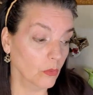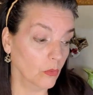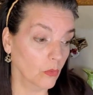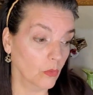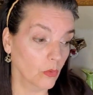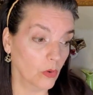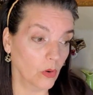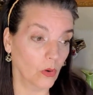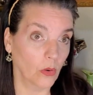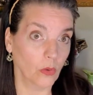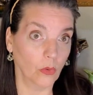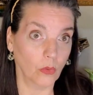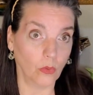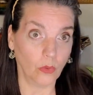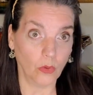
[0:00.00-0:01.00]

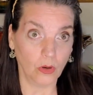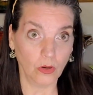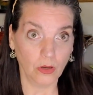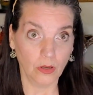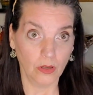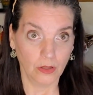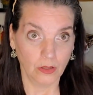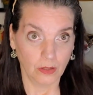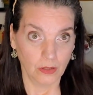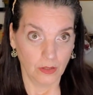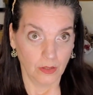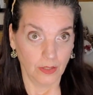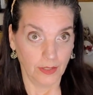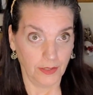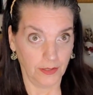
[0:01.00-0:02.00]
whoa.
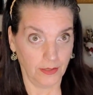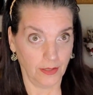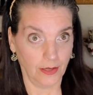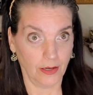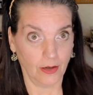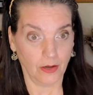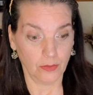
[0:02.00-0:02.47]
Yeah,